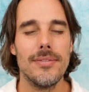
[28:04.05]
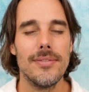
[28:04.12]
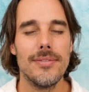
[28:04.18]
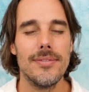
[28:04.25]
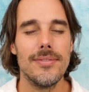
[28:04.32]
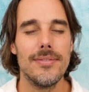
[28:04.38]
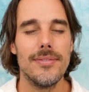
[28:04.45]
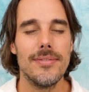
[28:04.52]

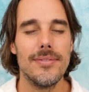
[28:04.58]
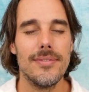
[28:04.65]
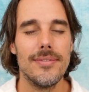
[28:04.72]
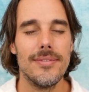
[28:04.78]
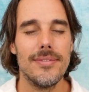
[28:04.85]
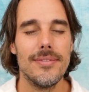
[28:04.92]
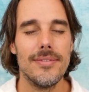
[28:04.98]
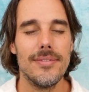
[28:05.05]

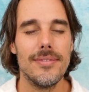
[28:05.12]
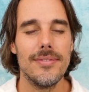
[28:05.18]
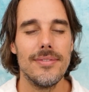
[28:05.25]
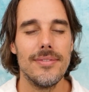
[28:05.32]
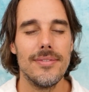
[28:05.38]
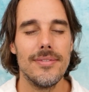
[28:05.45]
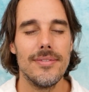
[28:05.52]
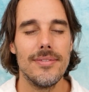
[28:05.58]

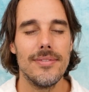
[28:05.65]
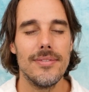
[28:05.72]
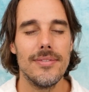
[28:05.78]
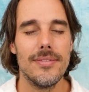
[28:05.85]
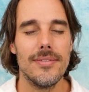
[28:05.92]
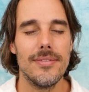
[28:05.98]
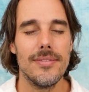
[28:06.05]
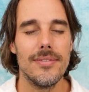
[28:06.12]

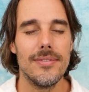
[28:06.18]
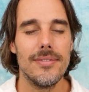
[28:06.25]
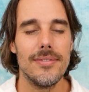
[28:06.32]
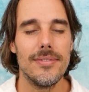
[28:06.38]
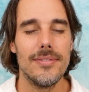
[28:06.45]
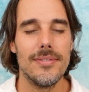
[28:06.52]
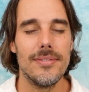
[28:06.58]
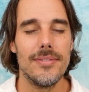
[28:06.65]

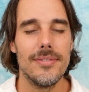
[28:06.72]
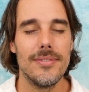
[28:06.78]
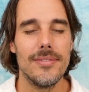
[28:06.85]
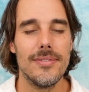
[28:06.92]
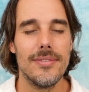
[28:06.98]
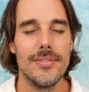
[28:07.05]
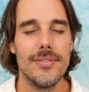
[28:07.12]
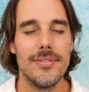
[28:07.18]

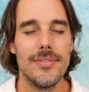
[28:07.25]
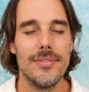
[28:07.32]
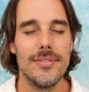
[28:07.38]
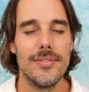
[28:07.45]
No one is speaking in this clip.